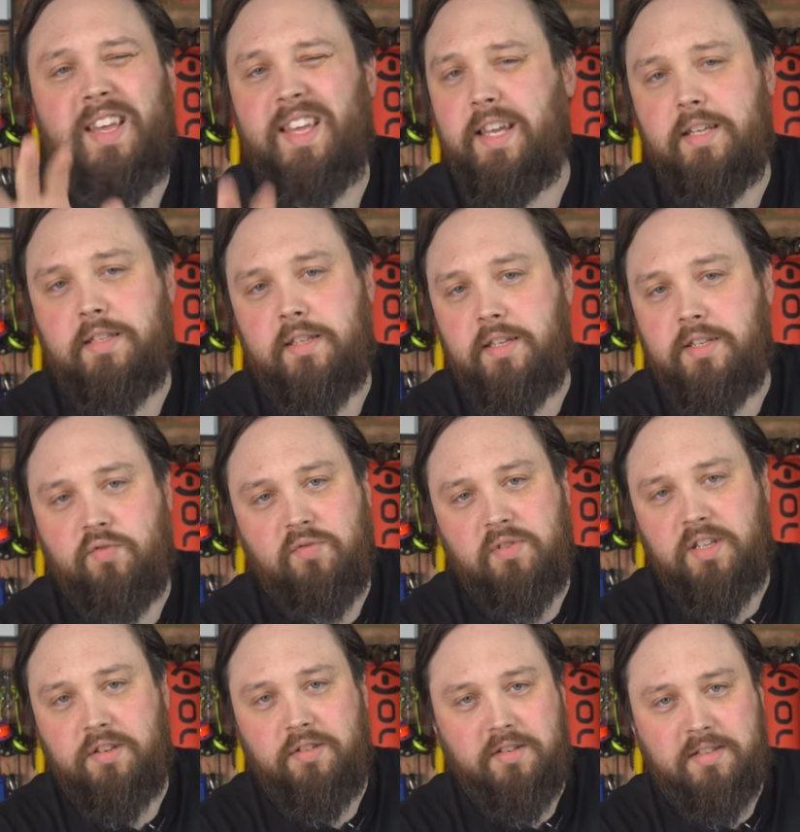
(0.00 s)
It's
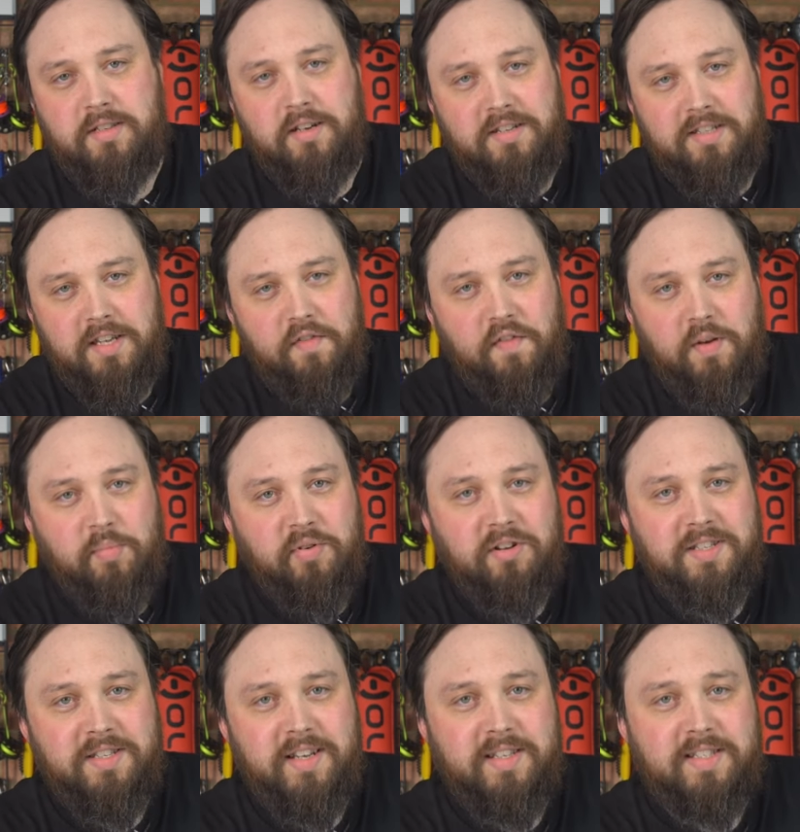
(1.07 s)
really not a scientific
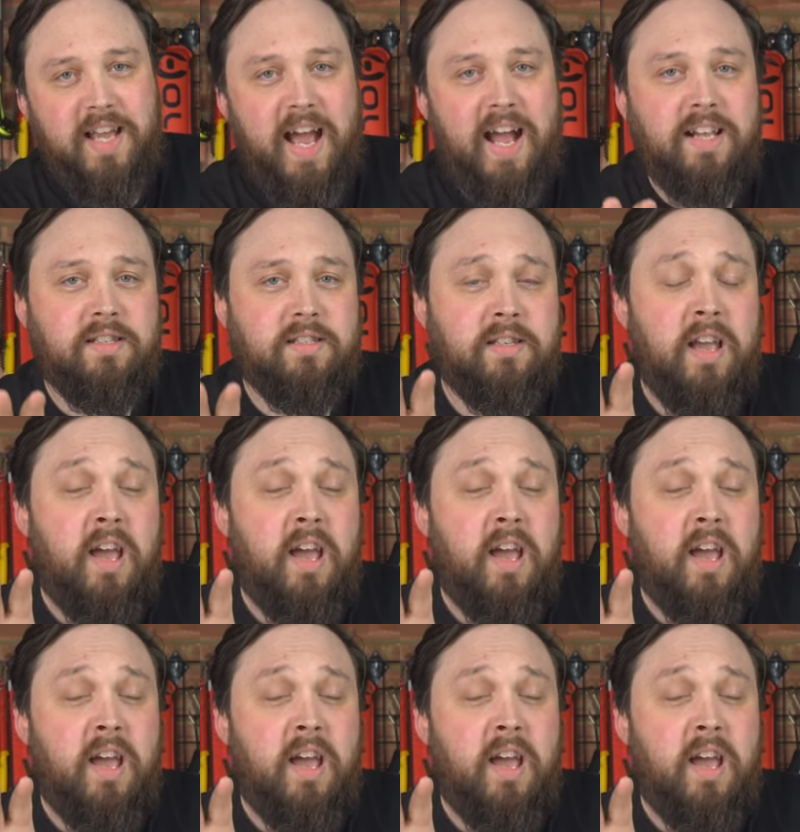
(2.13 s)
process, and